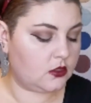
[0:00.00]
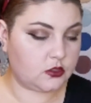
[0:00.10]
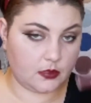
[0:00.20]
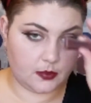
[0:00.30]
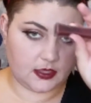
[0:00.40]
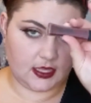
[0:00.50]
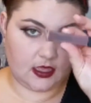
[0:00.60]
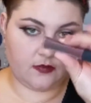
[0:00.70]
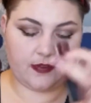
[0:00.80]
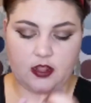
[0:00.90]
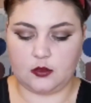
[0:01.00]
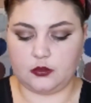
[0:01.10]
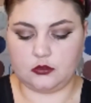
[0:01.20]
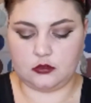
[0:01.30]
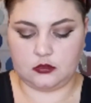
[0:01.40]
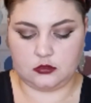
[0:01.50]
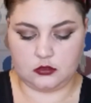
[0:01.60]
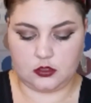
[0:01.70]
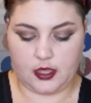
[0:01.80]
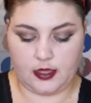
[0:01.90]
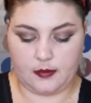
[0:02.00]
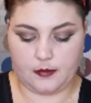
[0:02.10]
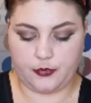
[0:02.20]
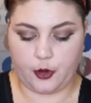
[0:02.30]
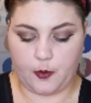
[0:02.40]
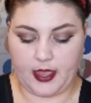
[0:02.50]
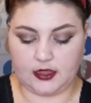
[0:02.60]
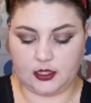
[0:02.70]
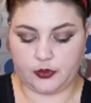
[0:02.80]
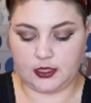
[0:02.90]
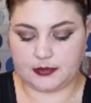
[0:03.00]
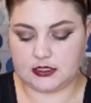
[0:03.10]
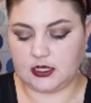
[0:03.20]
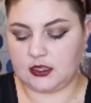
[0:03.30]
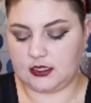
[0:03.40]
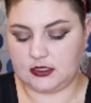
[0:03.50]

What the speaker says: So I'm gonna put the Infallible Pro Matte Liquid Lipstick.